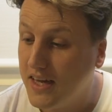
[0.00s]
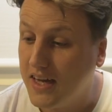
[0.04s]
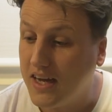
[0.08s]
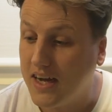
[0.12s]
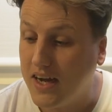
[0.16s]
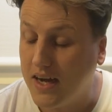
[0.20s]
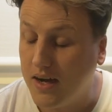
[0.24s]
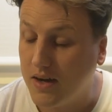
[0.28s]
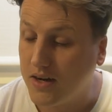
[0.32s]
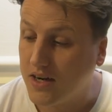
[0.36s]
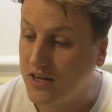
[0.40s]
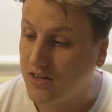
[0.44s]

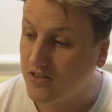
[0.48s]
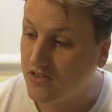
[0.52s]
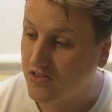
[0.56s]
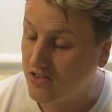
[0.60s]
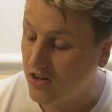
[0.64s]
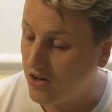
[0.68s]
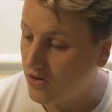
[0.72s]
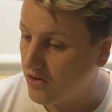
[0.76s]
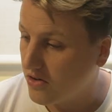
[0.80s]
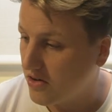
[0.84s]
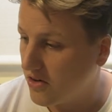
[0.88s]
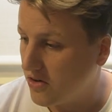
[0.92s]
I'm going to
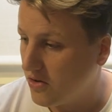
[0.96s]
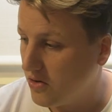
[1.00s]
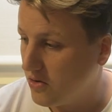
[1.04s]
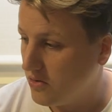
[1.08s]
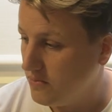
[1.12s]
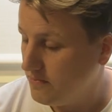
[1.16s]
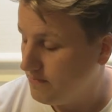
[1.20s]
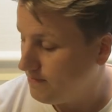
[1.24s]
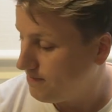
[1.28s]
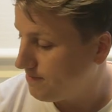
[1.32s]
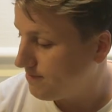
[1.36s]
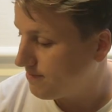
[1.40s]
solder it
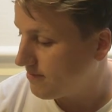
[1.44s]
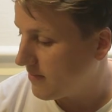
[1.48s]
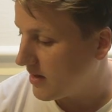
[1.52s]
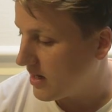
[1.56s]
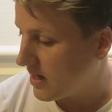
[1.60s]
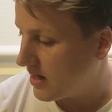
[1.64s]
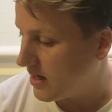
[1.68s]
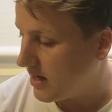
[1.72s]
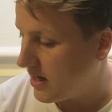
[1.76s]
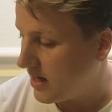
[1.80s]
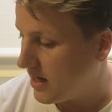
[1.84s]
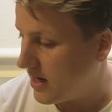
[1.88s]
all,
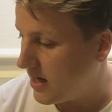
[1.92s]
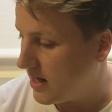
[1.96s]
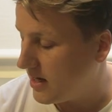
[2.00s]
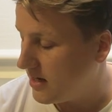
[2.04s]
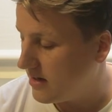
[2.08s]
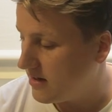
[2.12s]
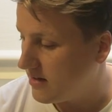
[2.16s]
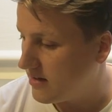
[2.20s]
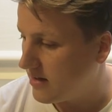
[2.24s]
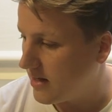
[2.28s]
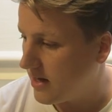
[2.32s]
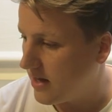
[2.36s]
and